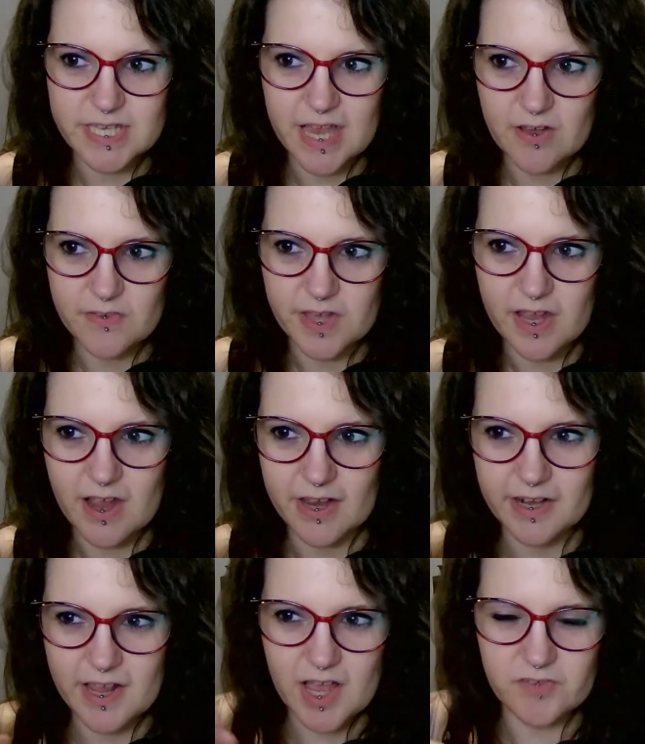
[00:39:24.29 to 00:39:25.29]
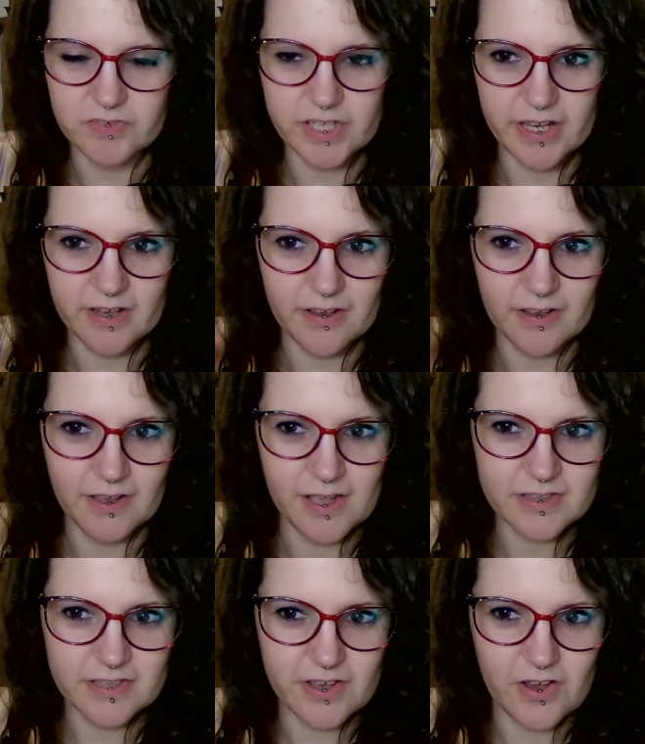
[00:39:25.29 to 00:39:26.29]
See how they kind of have like,
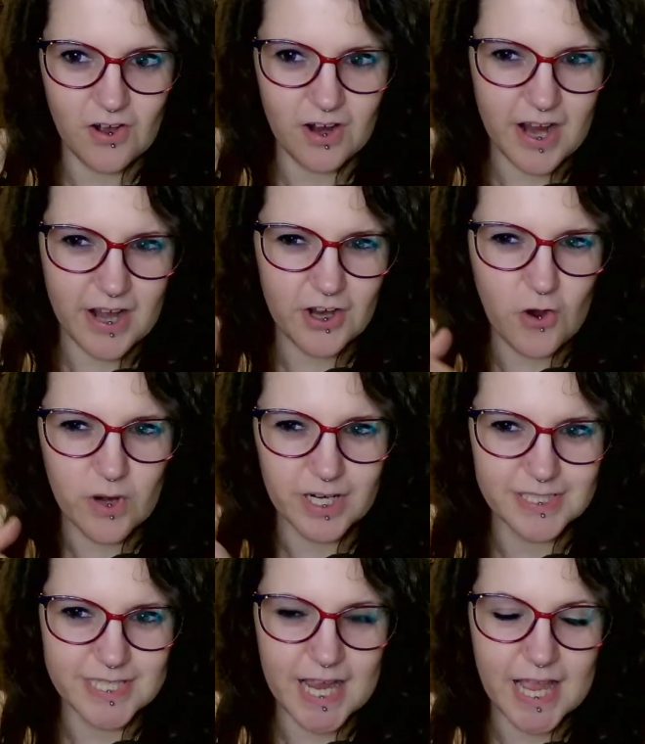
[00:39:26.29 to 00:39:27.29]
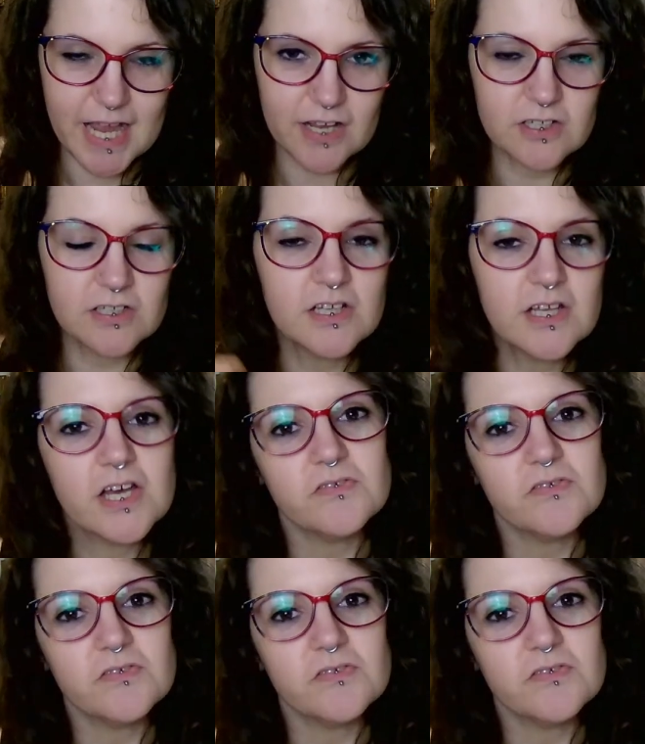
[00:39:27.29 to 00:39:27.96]
they all kind of go on a diagonal?